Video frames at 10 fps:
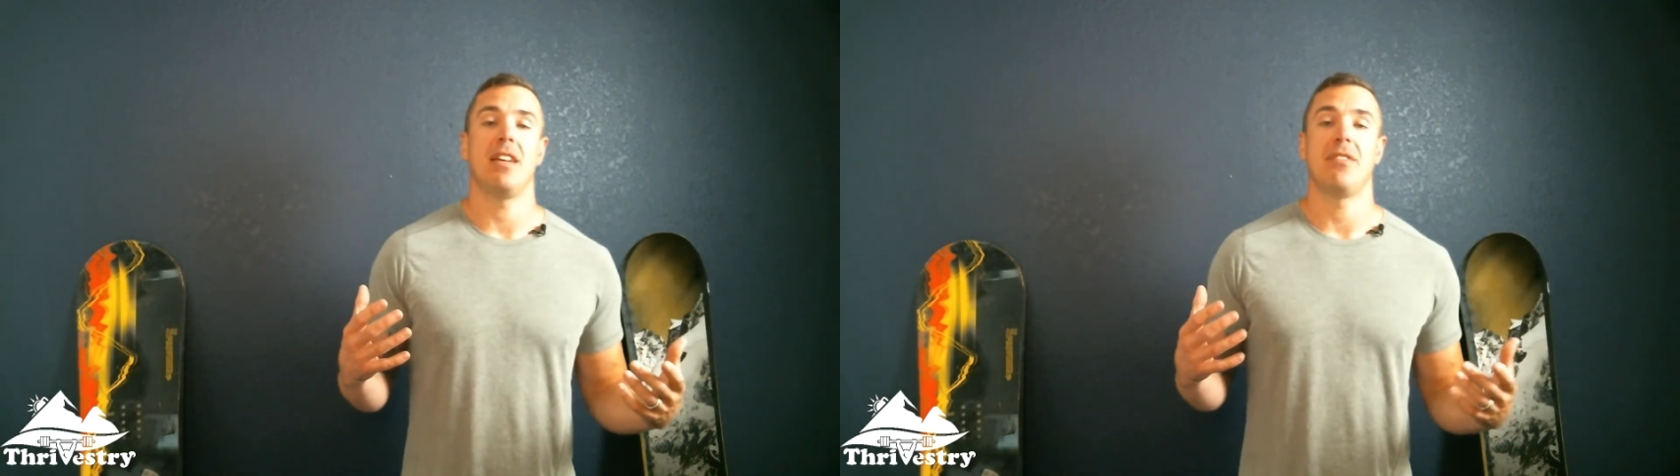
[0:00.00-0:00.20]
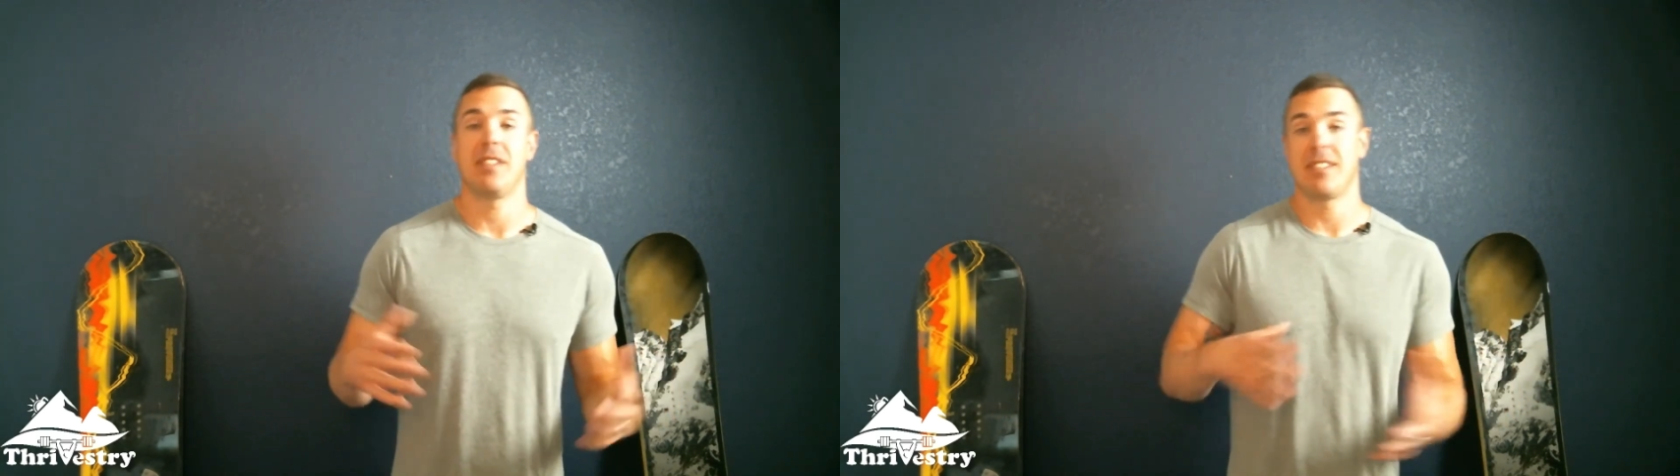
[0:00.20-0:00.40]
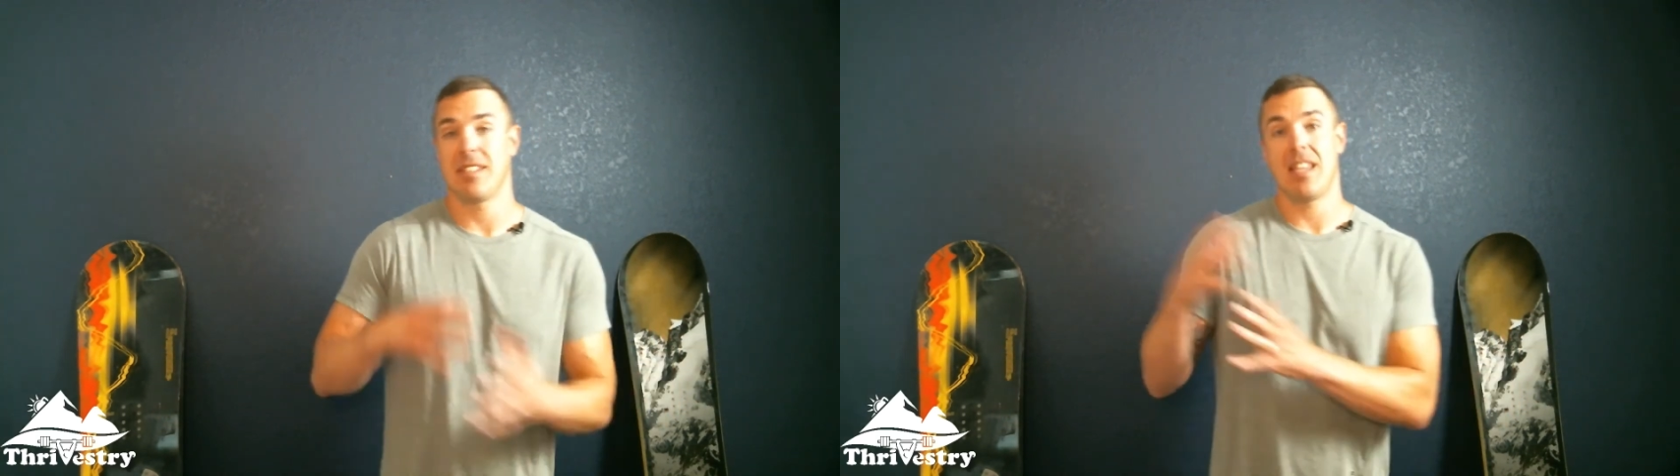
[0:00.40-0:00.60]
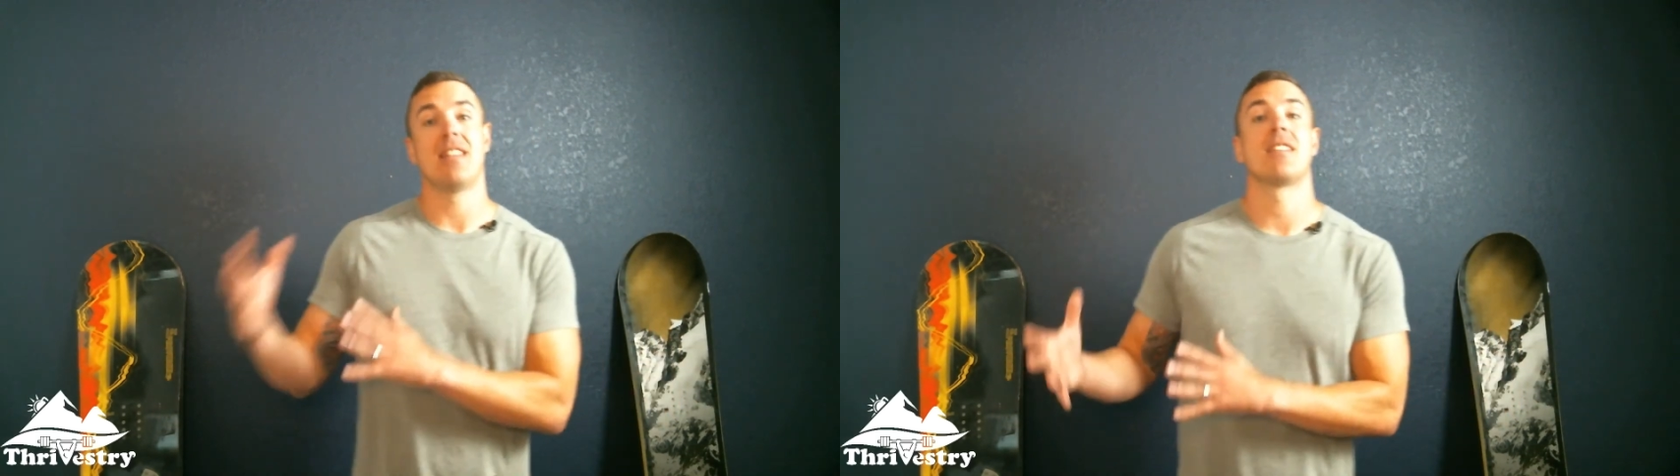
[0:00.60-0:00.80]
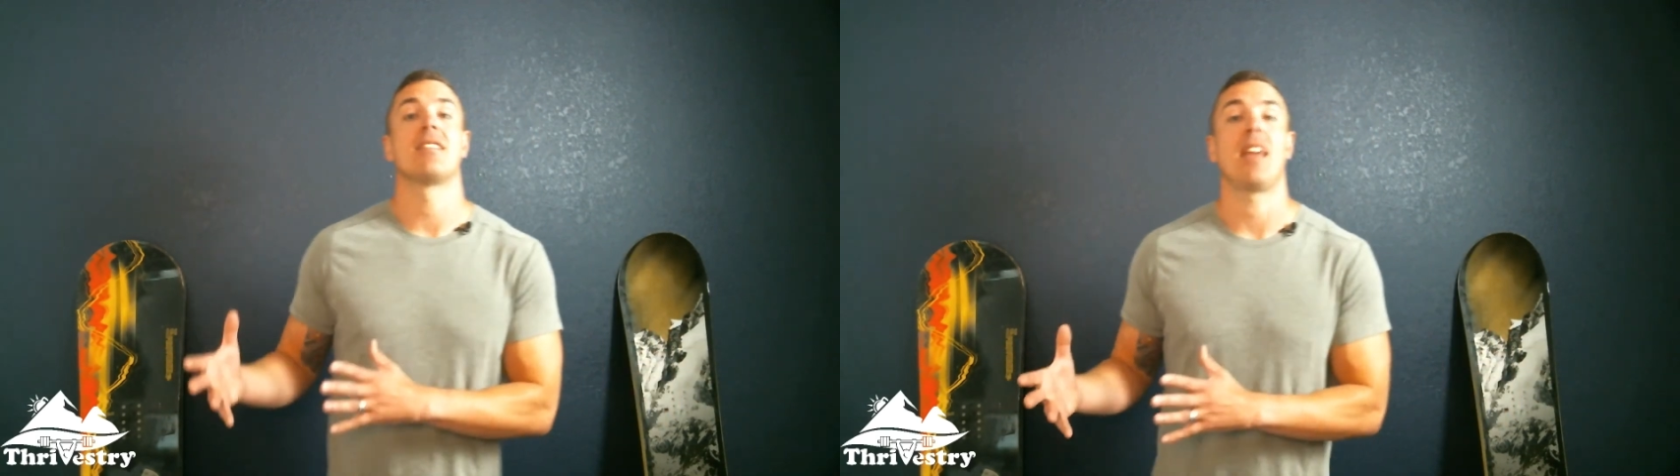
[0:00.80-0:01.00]
it's in
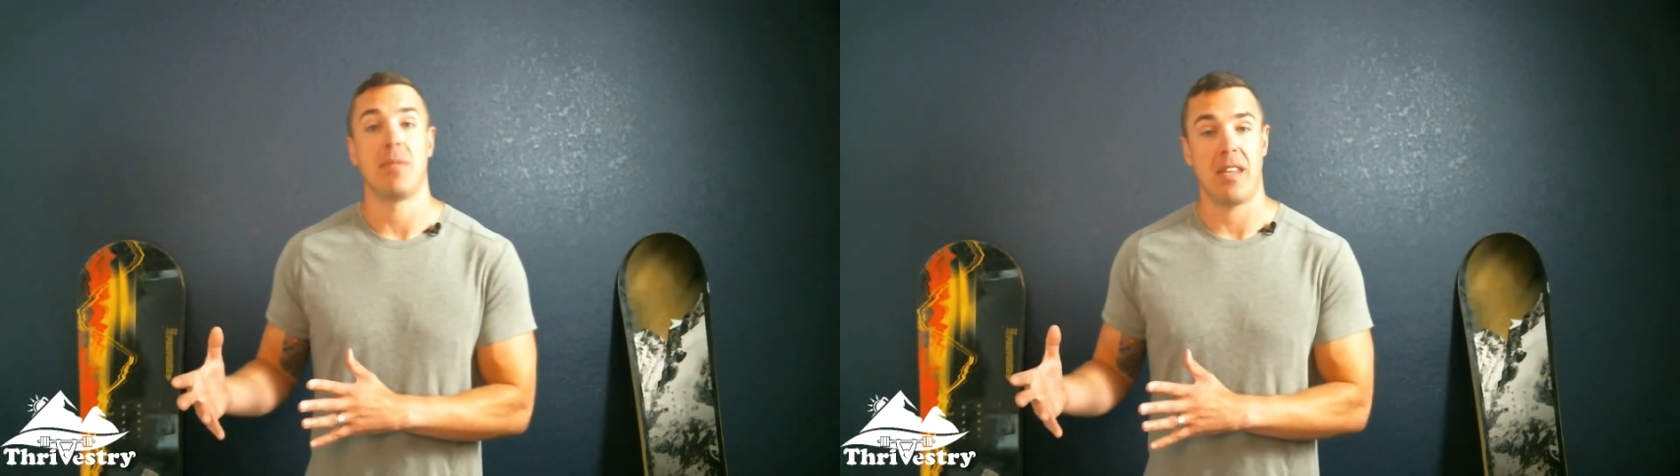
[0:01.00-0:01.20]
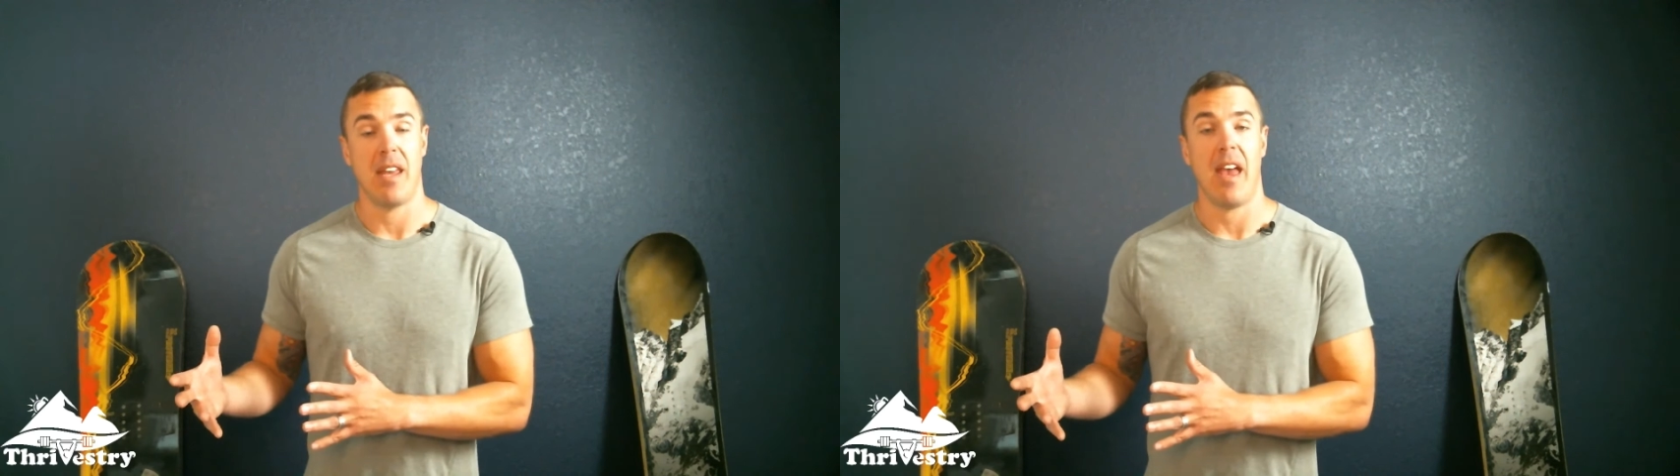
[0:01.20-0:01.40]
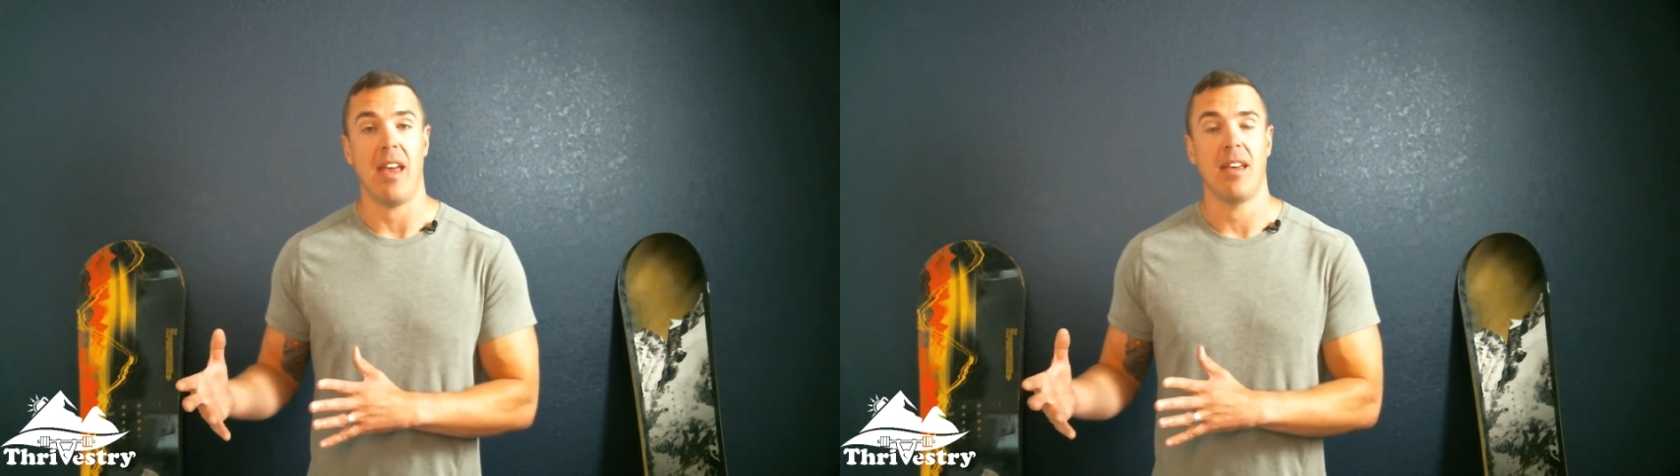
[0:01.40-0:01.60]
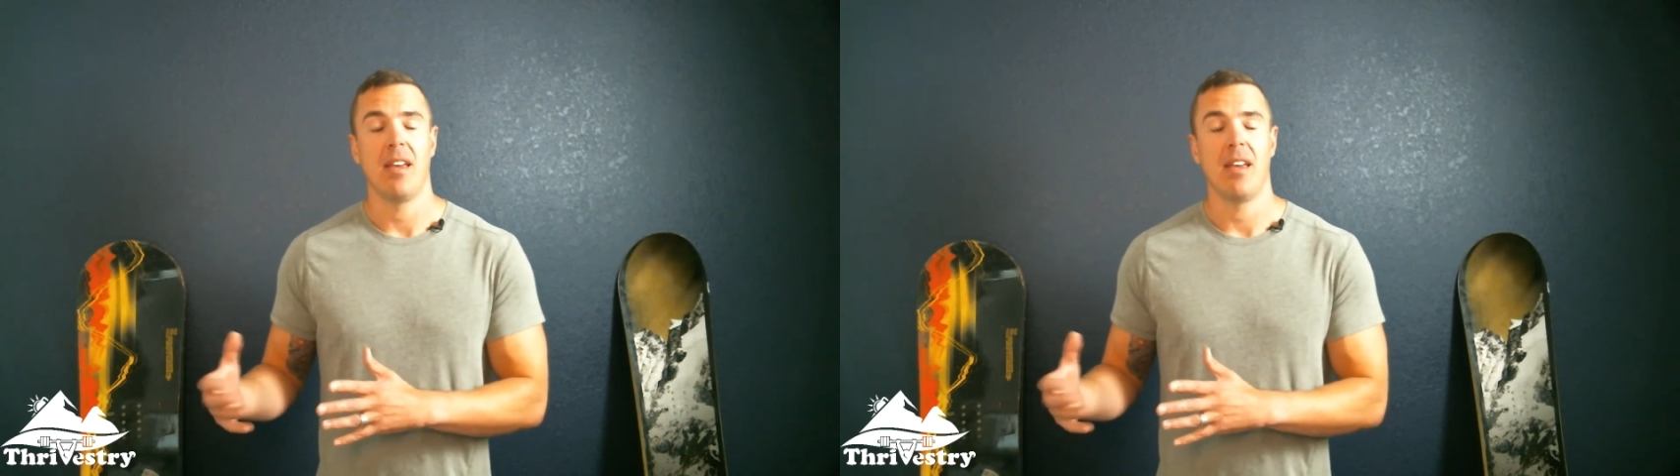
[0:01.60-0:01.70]
the same day.